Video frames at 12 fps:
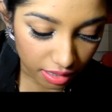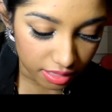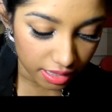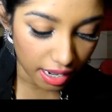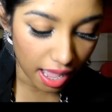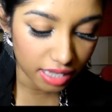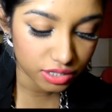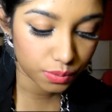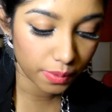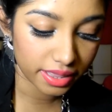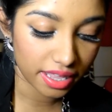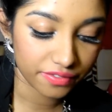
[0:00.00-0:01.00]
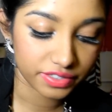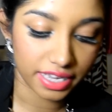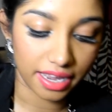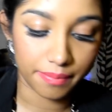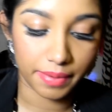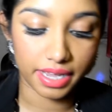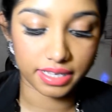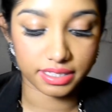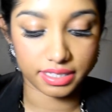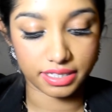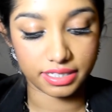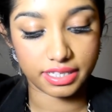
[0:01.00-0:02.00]
the last one they have sent me
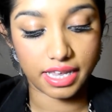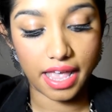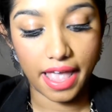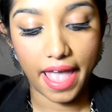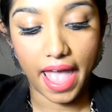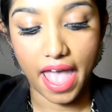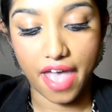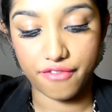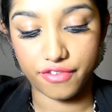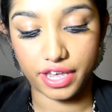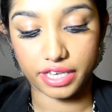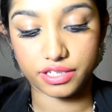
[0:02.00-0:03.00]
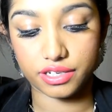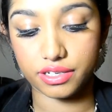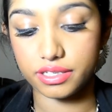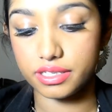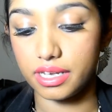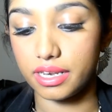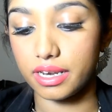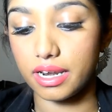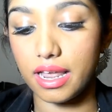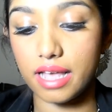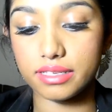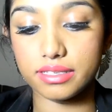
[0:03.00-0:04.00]
is this aviator
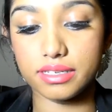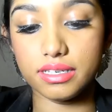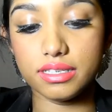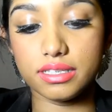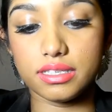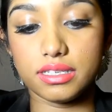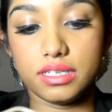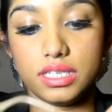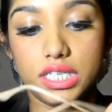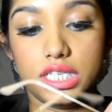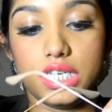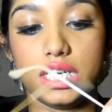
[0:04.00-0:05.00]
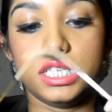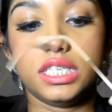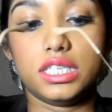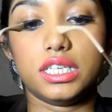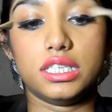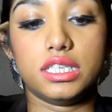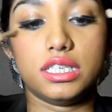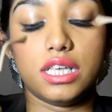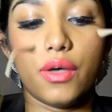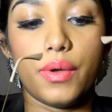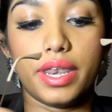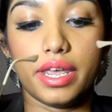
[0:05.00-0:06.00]
sunglasses yes this is
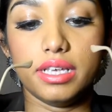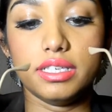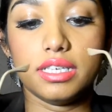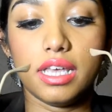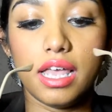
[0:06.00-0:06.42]
how it is